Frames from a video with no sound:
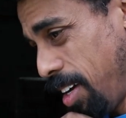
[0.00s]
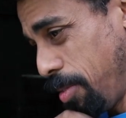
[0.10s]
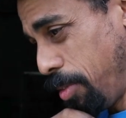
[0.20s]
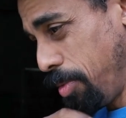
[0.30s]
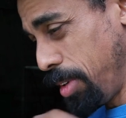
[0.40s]

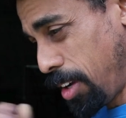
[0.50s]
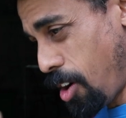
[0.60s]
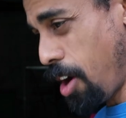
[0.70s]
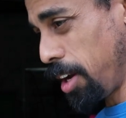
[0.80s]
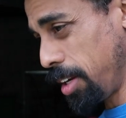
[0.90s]
We've been
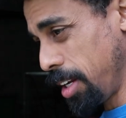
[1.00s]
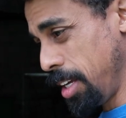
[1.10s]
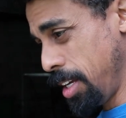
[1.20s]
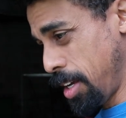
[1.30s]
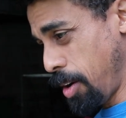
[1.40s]
gone
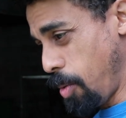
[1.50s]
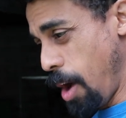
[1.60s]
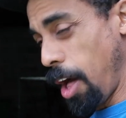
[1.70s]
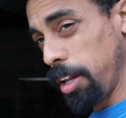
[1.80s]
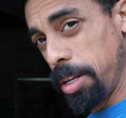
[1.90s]
a
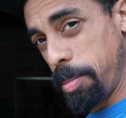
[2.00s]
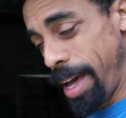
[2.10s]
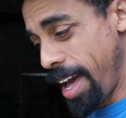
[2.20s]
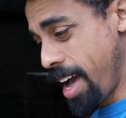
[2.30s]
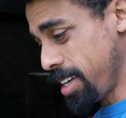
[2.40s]
while in the
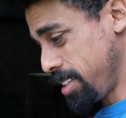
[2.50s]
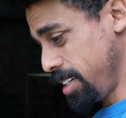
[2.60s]
past,